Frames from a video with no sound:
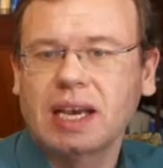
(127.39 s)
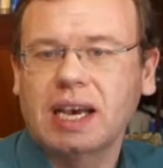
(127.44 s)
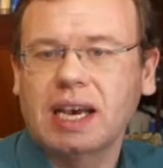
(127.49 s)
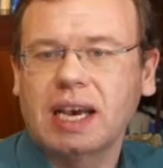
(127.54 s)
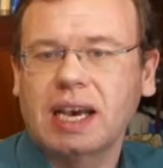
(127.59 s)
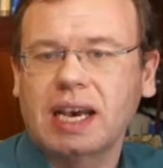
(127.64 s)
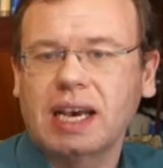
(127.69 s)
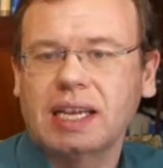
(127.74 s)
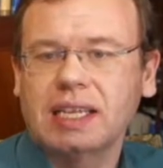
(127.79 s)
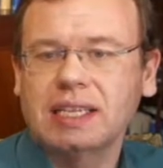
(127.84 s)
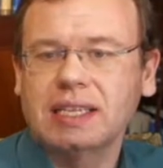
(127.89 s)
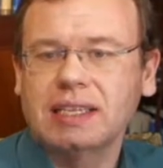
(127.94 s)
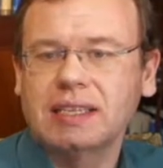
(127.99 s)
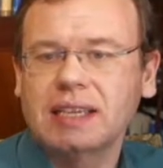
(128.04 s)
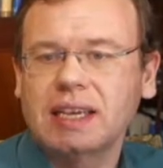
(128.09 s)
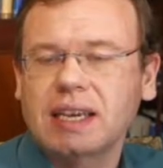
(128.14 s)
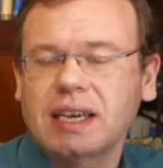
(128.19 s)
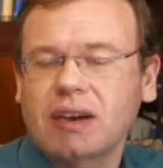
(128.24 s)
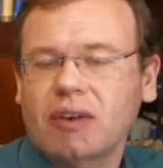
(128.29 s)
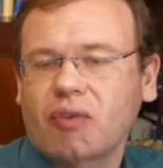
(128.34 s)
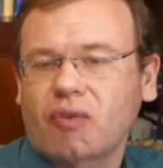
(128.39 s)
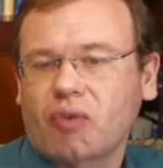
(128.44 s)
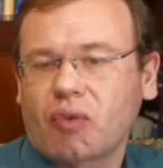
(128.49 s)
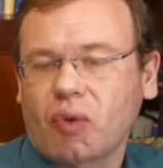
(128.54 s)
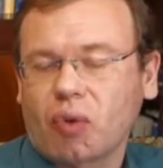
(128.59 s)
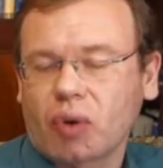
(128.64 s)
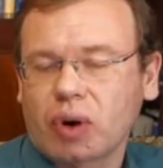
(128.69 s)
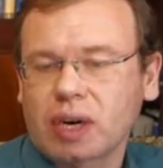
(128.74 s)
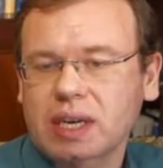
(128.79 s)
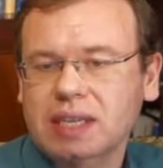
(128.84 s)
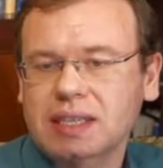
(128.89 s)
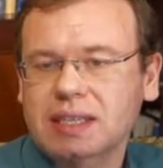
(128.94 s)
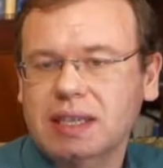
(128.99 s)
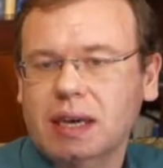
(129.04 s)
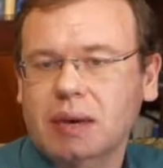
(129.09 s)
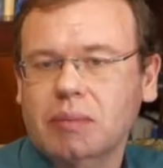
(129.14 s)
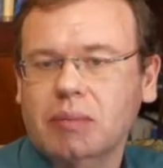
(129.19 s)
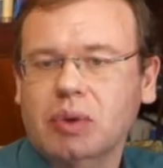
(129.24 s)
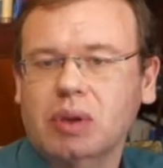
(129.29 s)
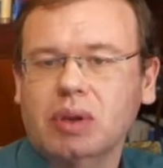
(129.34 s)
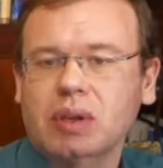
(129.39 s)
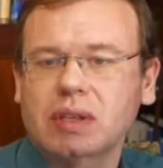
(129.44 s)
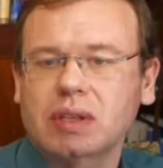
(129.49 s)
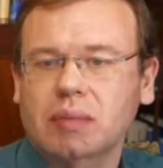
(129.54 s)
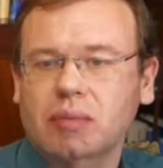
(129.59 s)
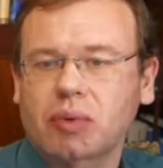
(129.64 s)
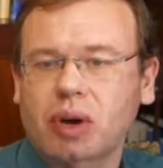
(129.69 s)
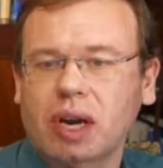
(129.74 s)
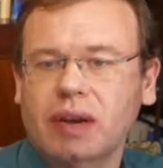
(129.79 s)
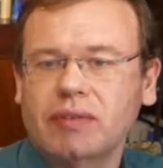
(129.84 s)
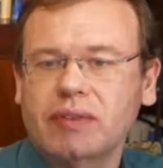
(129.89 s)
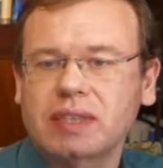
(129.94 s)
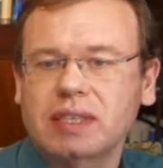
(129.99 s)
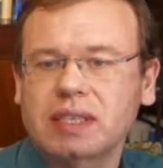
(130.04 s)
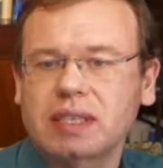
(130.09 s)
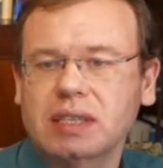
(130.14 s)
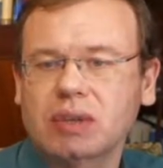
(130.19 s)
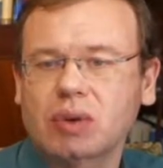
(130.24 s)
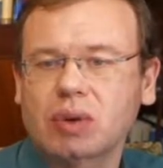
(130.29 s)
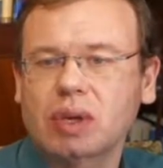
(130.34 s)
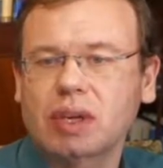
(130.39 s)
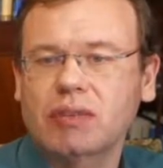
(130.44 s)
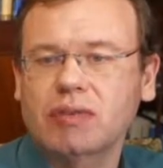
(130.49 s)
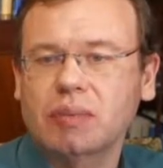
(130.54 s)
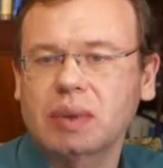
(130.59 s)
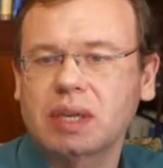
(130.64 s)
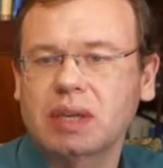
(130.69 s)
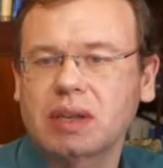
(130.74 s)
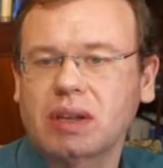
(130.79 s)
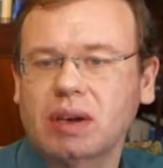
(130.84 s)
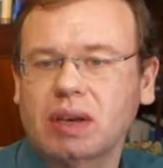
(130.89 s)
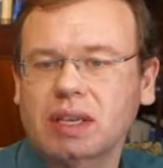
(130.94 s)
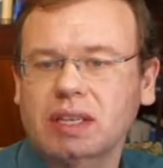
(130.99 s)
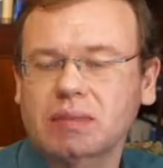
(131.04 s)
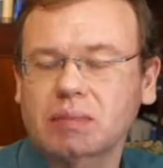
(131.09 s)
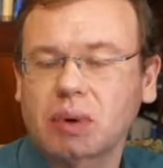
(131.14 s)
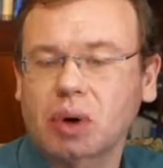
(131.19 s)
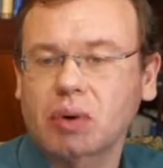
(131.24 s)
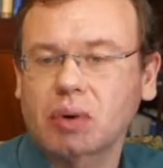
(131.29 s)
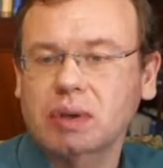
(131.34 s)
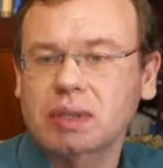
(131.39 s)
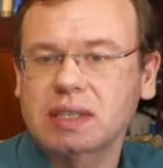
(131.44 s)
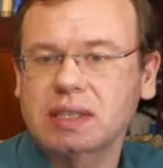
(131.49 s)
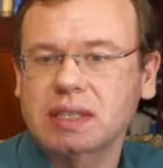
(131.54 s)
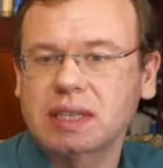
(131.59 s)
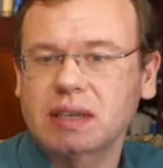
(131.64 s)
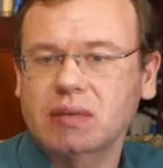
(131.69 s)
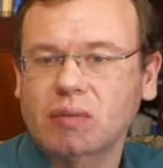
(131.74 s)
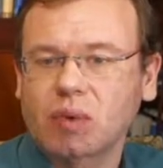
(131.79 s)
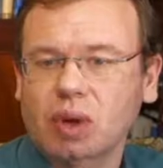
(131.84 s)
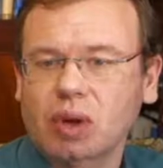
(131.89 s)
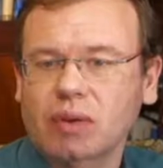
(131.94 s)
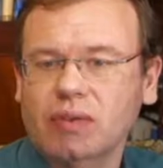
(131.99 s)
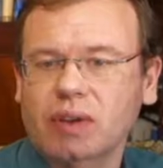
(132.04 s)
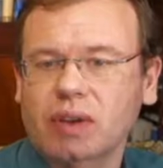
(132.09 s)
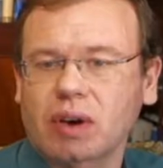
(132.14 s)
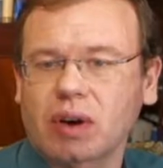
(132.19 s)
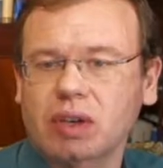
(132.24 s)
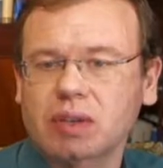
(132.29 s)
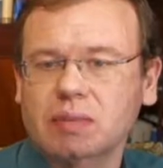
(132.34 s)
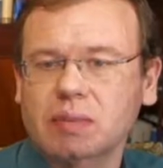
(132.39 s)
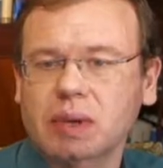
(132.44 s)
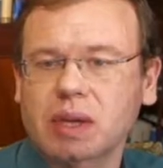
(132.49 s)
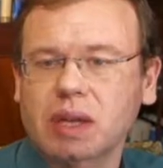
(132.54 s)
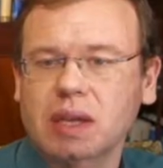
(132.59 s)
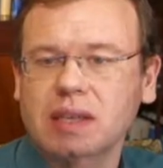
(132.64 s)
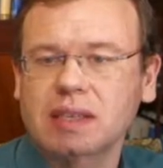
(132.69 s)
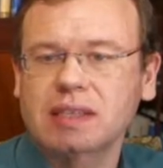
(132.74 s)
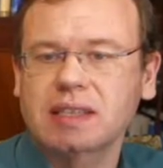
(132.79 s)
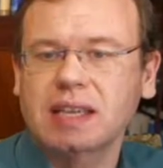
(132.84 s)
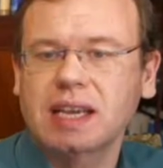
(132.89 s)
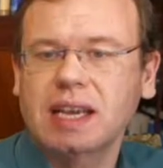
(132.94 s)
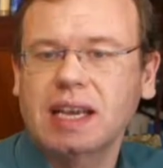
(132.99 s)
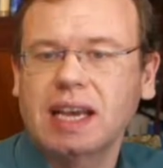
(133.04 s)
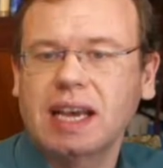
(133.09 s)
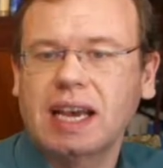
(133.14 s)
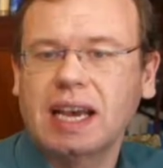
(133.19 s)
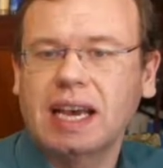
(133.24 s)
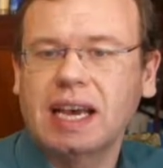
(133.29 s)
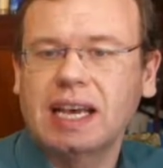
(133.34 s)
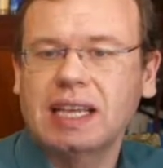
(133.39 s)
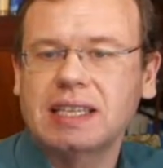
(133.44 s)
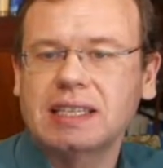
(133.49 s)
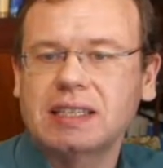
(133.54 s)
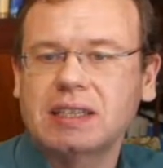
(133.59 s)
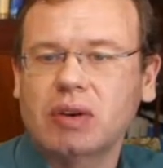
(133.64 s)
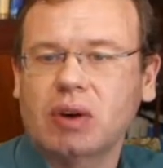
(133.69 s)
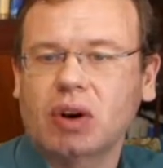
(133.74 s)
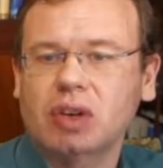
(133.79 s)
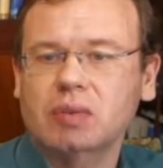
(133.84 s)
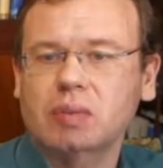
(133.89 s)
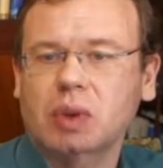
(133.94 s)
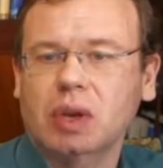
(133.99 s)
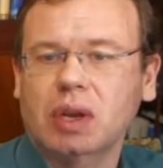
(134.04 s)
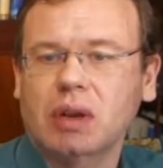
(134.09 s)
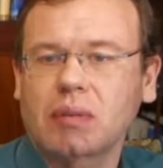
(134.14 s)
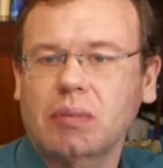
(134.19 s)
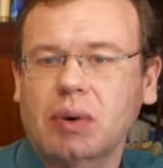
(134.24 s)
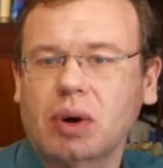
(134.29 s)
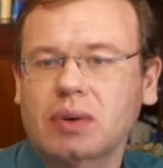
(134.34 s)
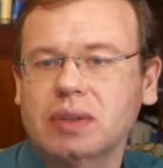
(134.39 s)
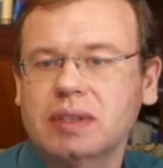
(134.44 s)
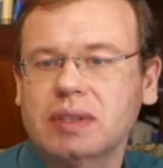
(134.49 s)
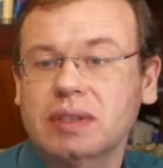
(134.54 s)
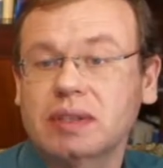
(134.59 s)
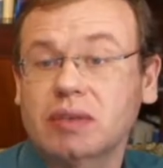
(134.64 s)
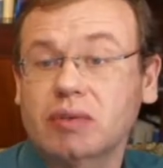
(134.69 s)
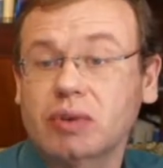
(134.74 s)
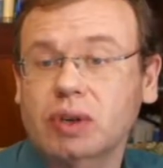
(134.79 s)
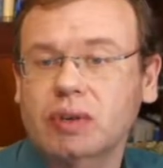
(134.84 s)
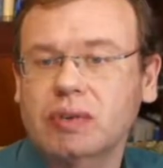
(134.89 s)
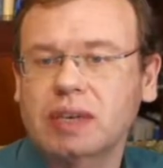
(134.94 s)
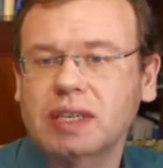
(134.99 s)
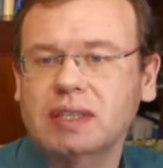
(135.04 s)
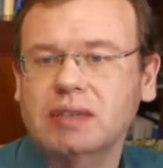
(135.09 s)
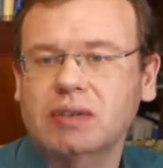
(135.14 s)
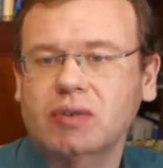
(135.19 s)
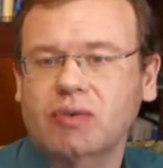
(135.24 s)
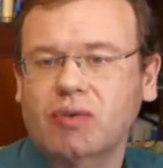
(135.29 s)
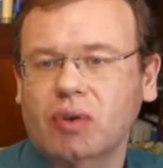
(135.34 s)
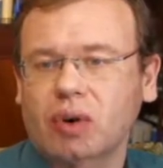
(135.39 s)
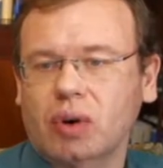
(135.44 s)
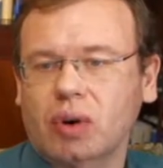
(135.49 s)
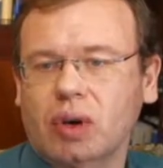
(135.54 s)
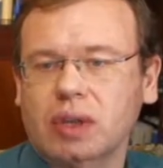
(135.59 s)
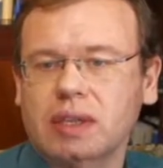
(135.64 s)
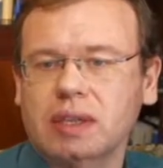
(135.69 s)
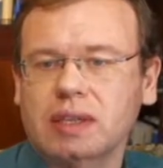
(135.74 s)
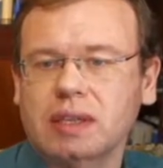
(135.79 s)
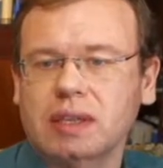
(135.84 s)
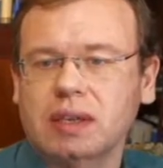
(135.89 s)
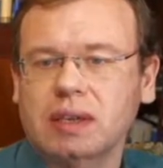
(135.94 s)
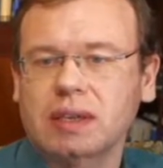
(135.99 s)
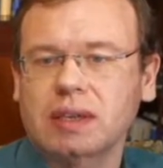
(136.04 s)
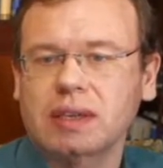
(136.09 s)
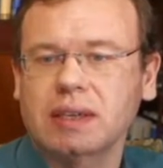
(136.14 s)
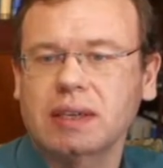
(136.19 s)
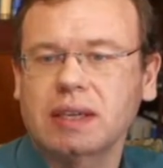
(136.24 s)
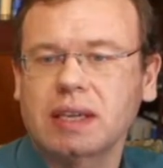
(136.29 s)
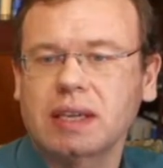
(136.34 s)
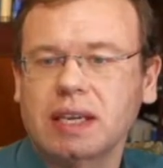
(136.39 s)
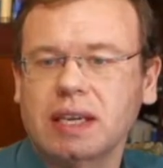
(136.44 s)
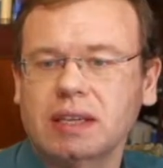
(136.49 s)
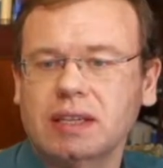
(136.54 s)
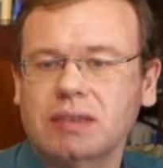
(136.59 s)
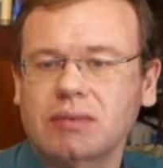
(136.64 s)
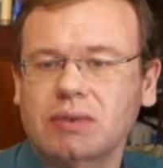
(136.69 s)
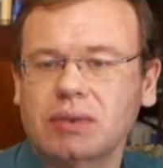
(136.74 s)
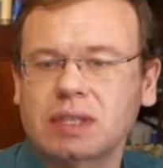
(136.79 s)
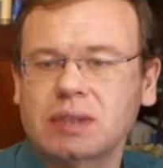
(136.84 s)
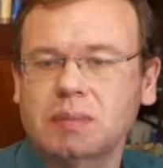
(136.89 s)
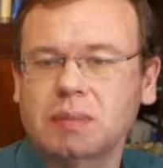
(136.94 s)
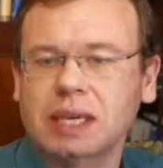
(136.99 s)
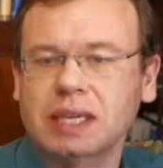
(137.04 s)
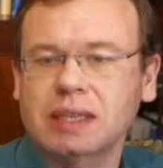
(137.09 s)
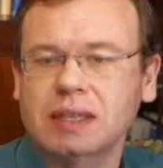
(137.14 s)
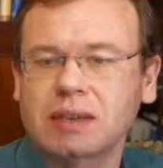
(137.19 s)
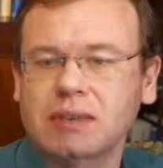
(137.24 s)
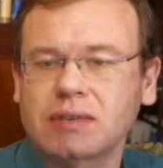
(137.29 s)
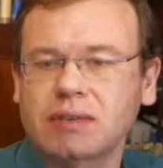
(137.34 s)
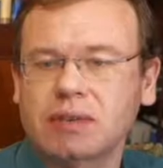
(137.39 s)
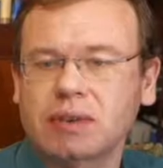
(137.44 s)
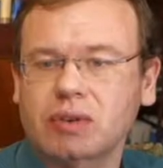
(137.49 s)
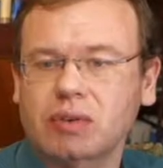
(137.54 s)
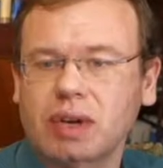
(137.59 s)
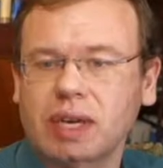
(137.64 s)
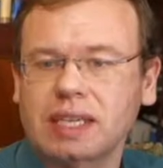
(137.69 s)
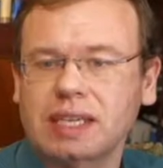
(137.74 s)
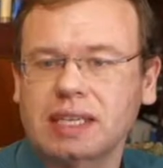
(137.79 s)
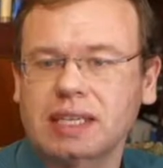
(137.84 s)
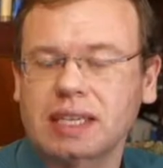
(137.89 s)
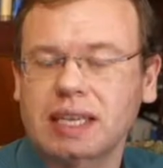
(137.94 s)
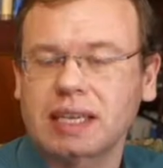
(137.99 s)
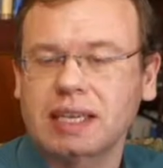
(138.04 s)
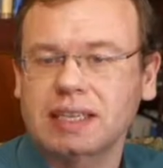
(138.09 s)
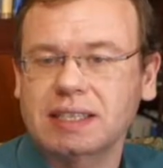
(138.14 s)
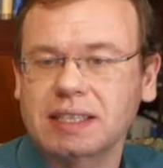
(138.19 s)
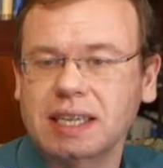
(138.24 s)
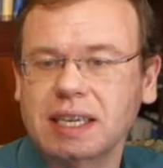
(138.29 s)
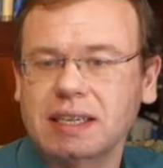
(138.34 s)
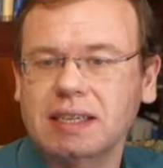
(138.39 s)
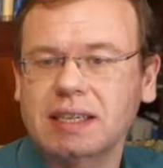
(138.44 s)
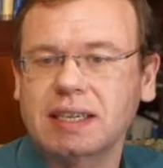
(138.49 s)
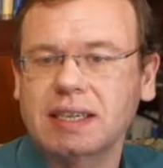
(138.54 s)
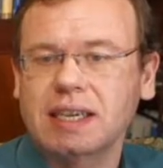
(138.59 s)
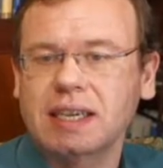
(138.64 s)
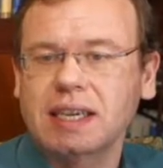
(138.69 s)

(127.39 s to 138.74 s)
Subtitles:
And for example, the privacy could have been exposed in one of the hospitals, and the hospital poses the request to forgot the respective training data set.